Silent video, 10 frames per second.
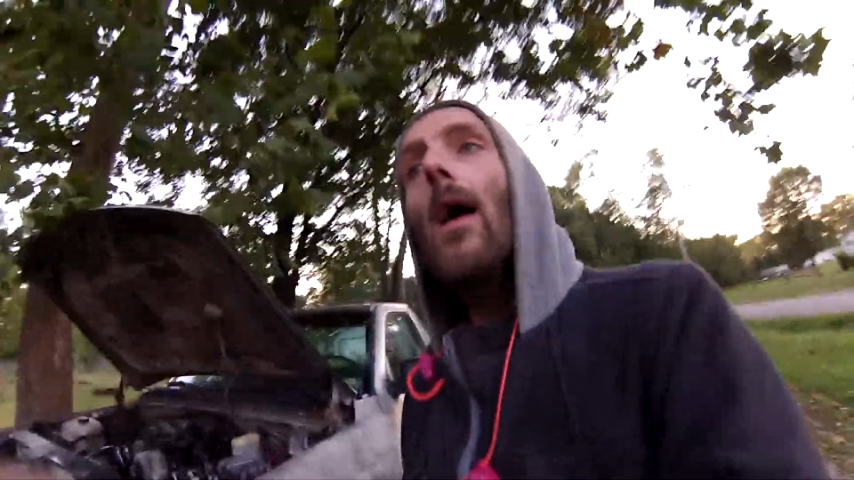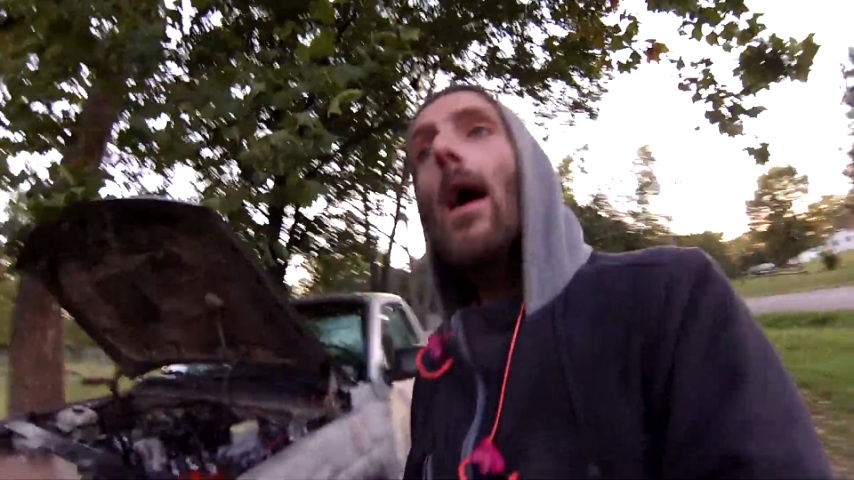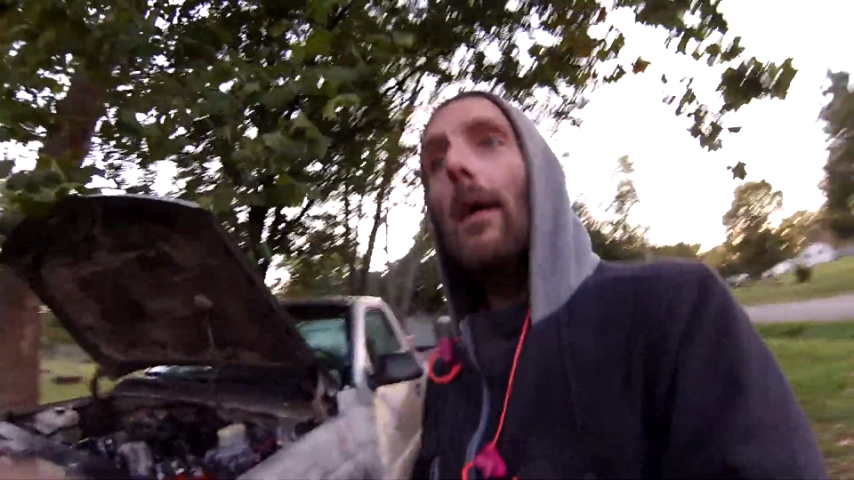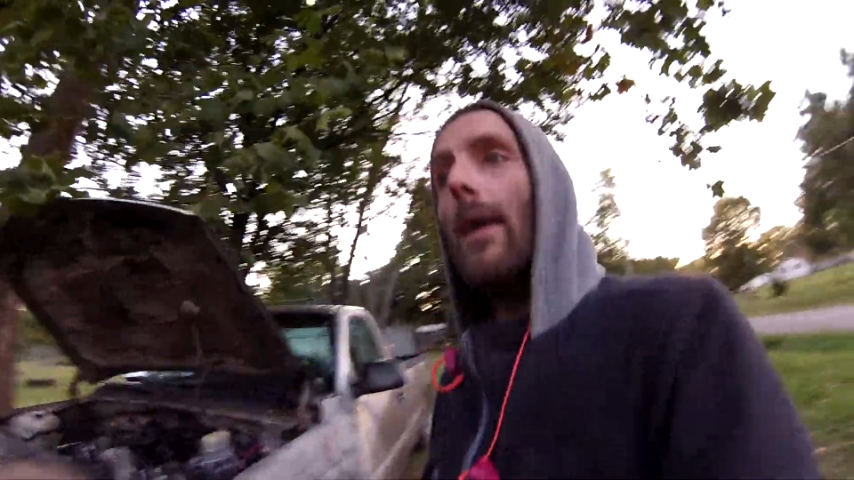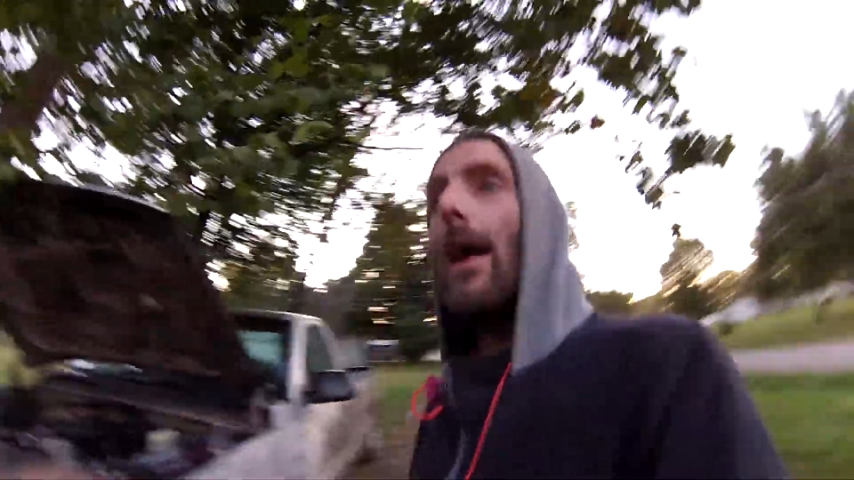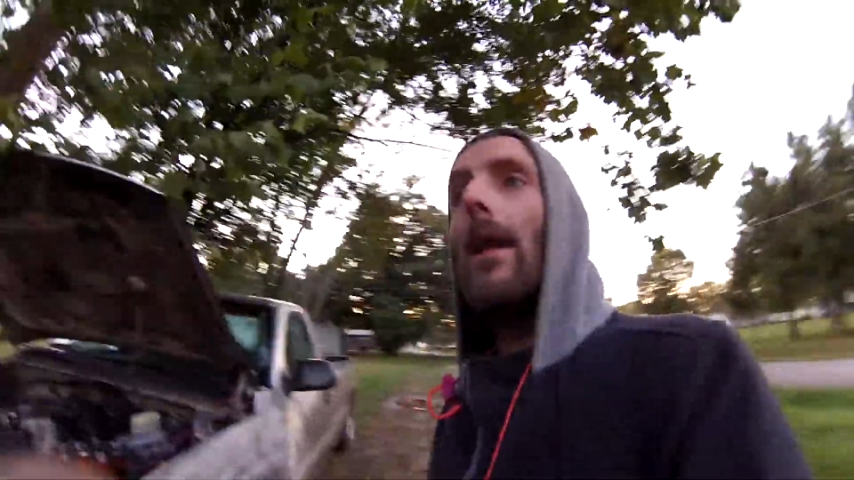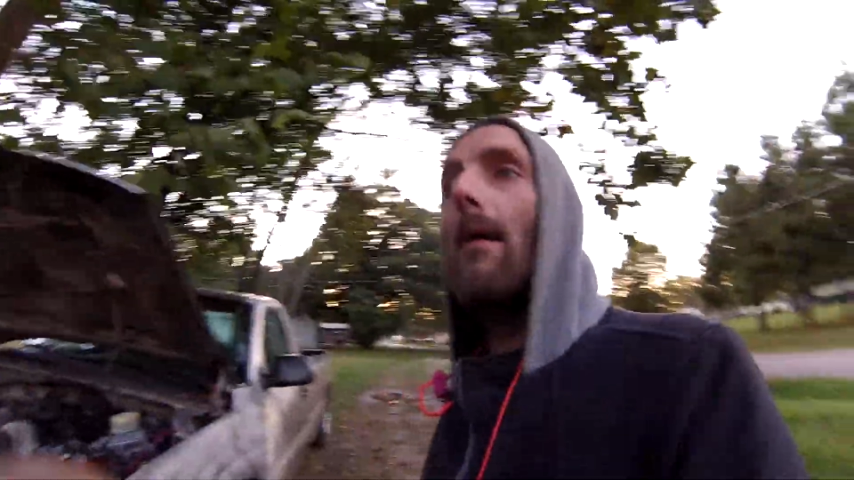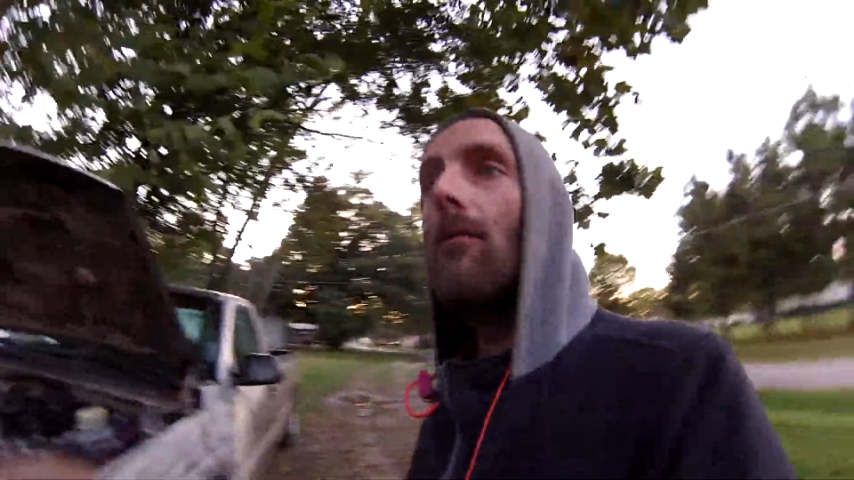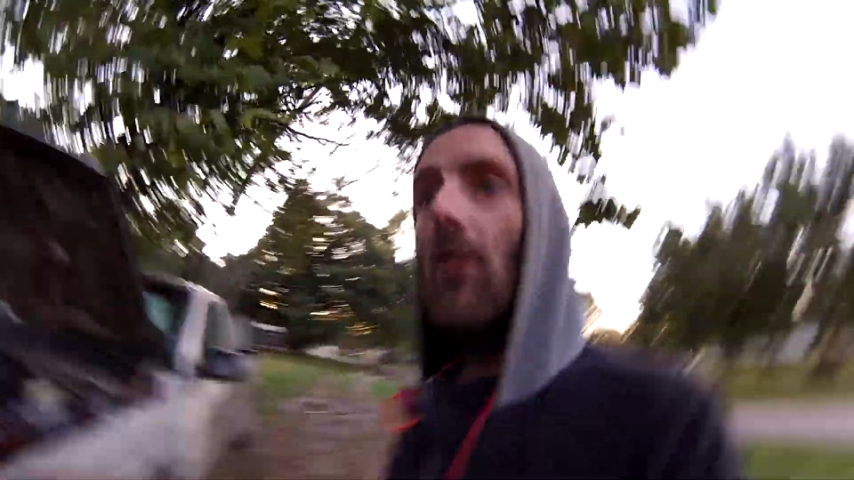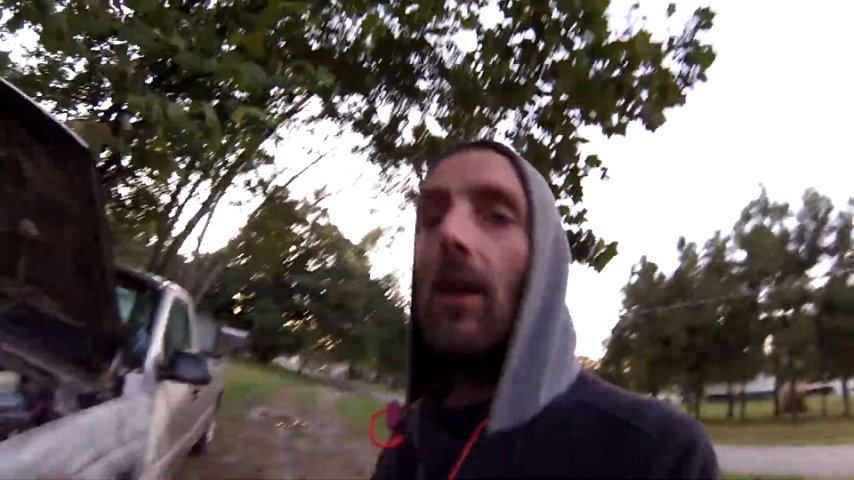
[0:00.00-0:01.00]
a can
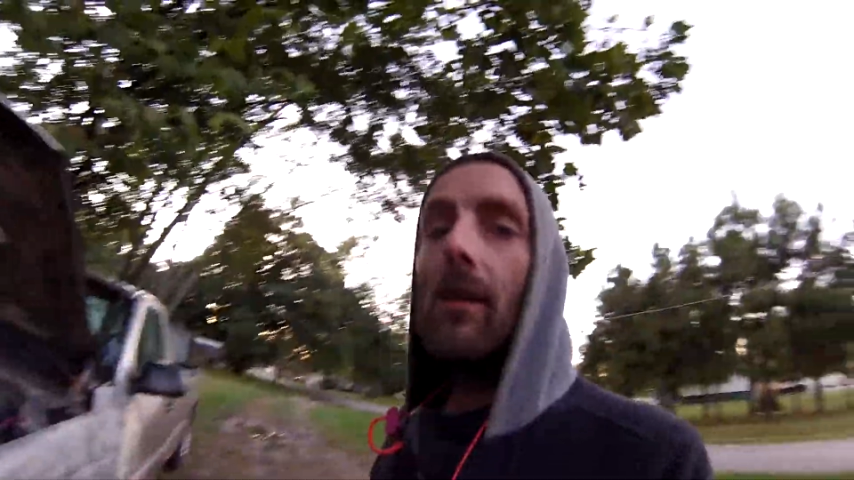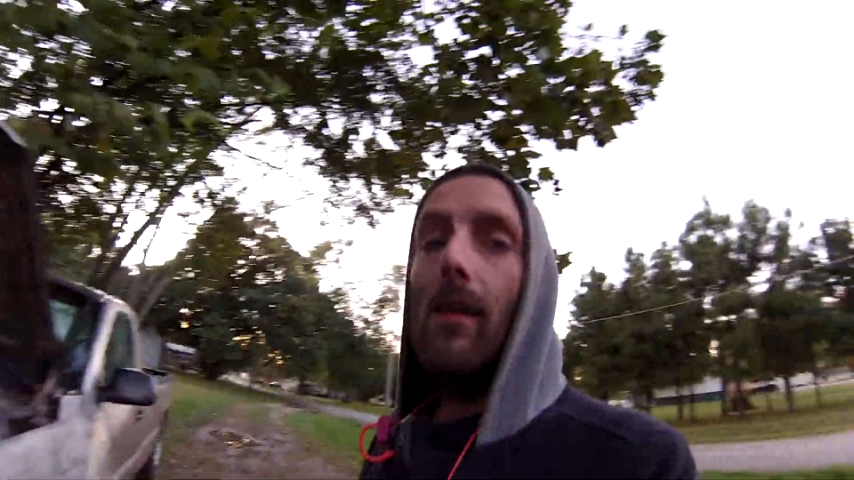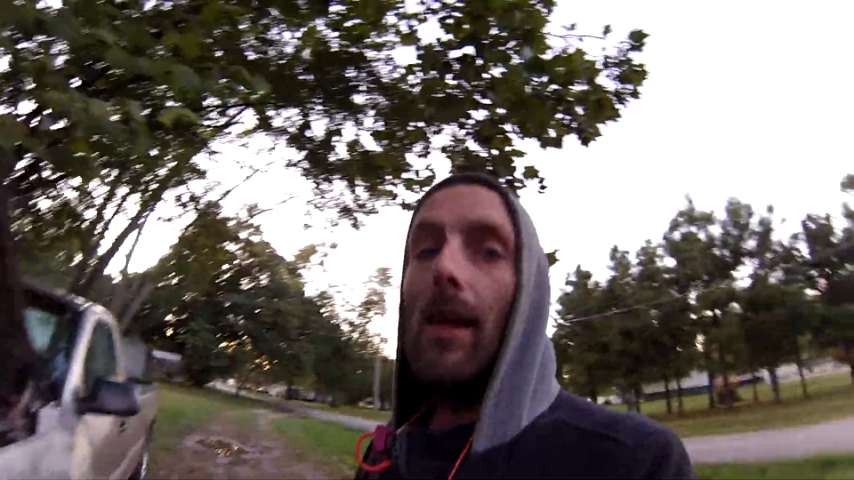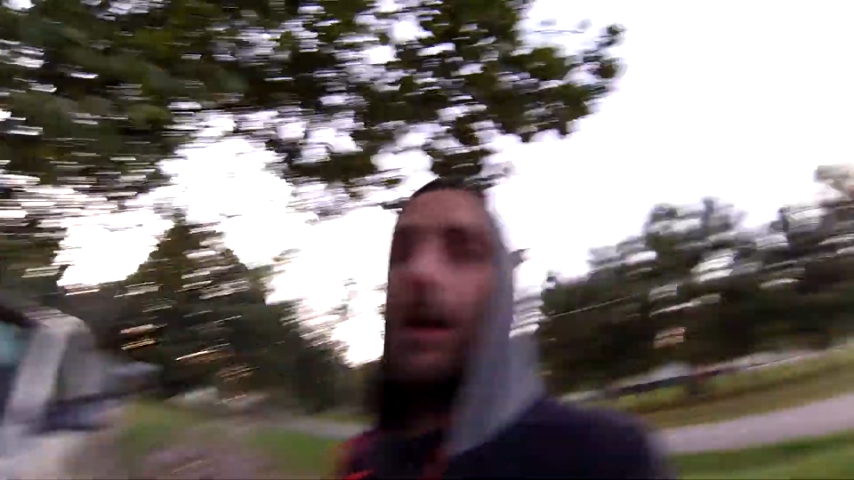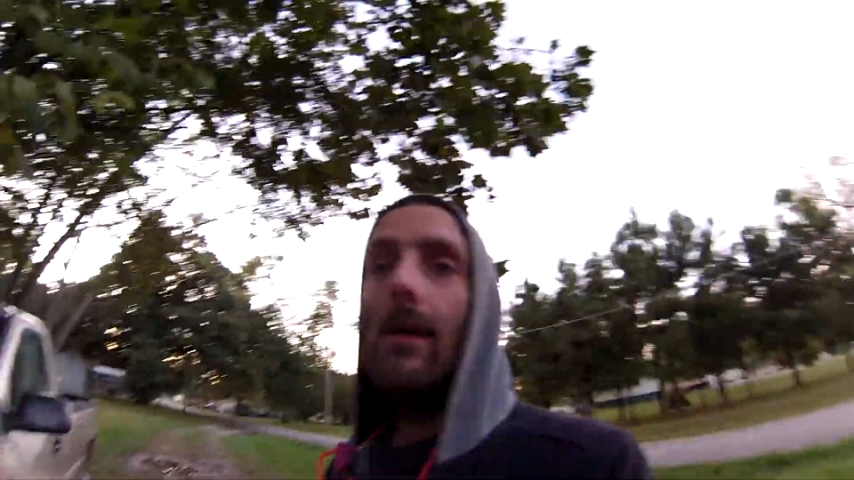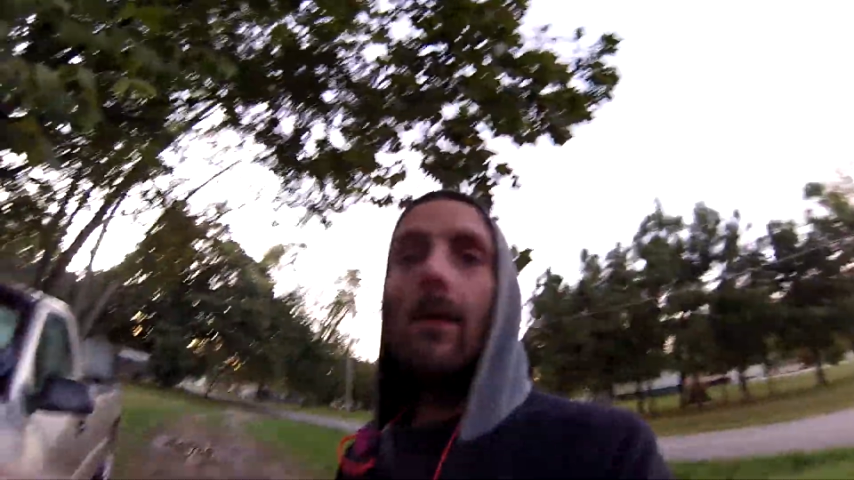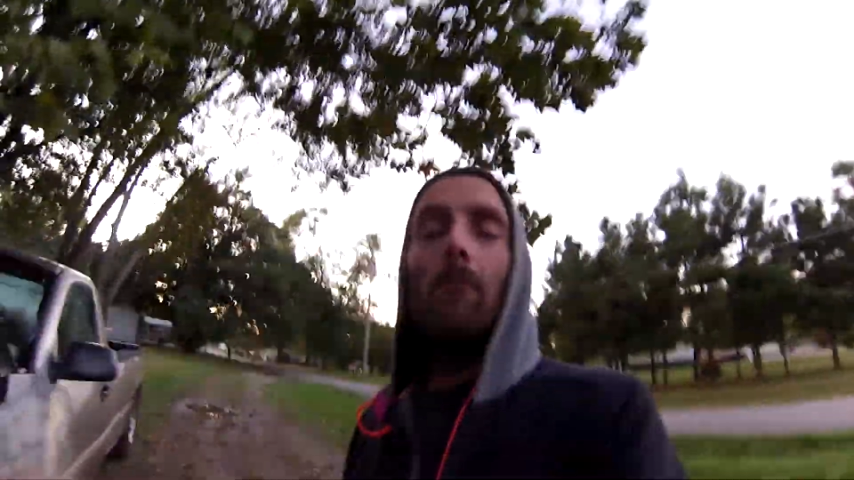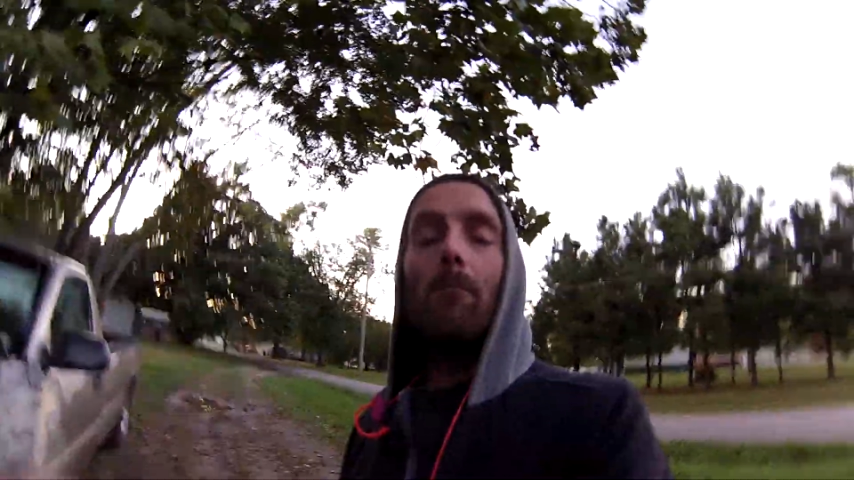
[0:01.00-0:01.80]
of slick sand,